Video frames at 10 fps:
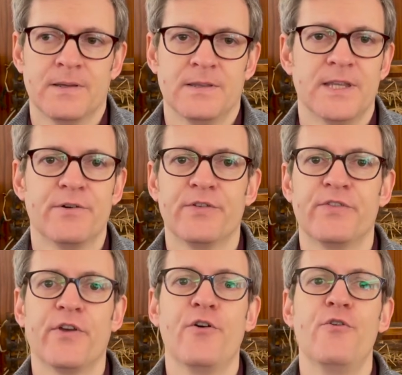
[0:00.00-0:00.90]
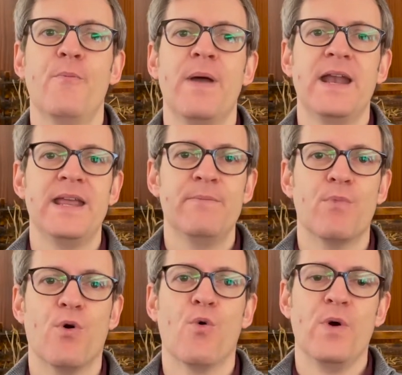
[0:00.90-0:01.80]
There are so many
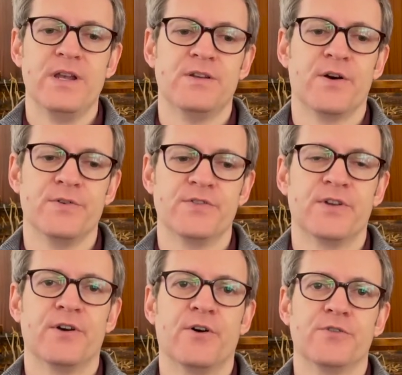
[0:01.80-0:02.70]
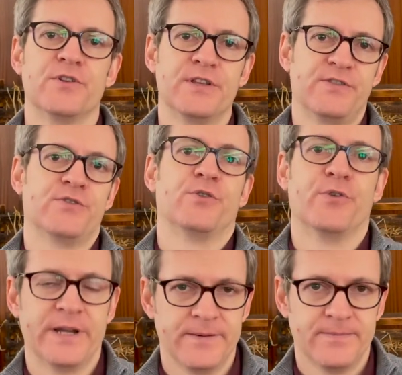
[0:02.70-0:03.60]
more windows onto this
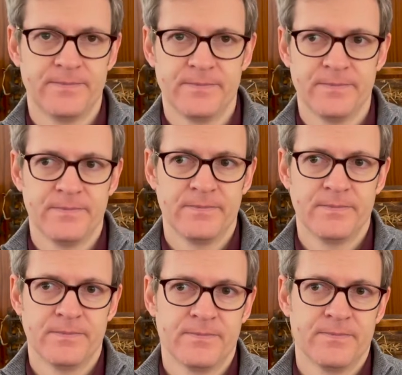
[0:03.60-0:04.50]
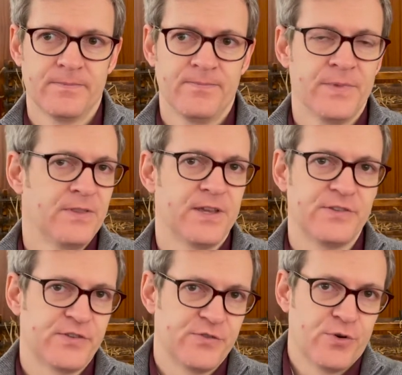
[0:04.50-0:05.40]
story. There's a
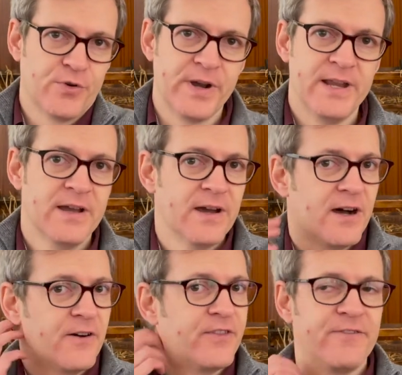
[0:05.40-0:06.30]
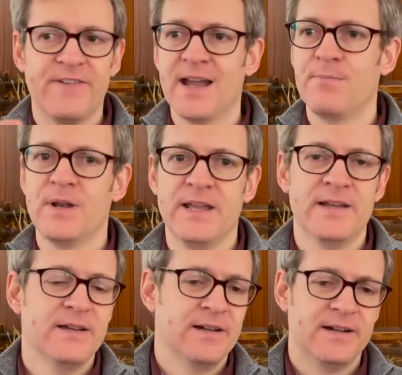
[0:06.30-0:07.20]
story of the family
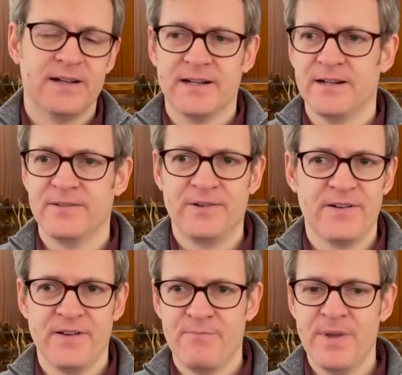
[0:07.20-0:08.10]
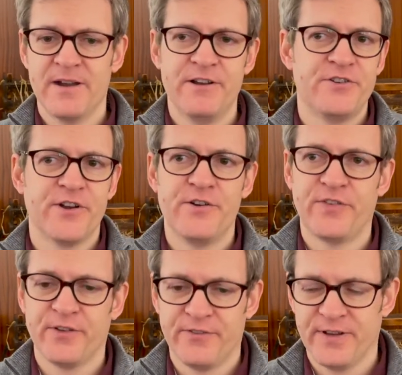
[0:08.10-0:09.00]
of Mary and
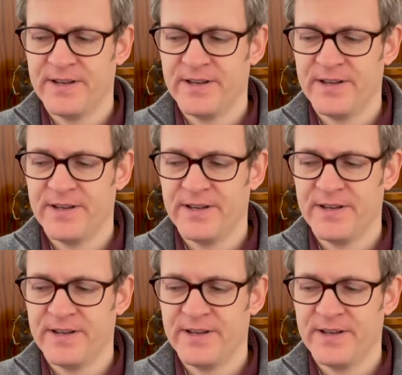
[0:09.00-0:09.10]
Joseph and